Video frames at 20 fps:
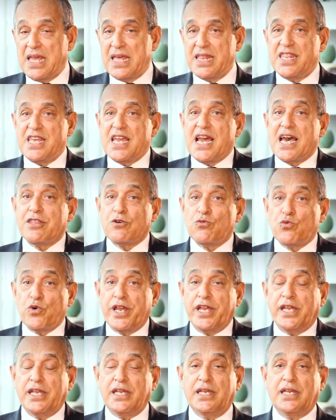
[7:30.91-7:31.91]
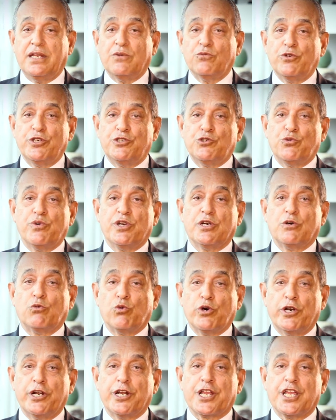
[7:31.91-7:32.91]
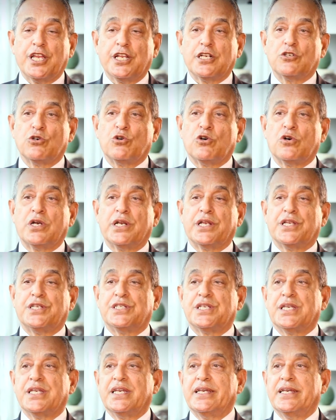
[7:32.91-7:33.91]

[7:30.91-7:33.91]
The other way in which we're working towards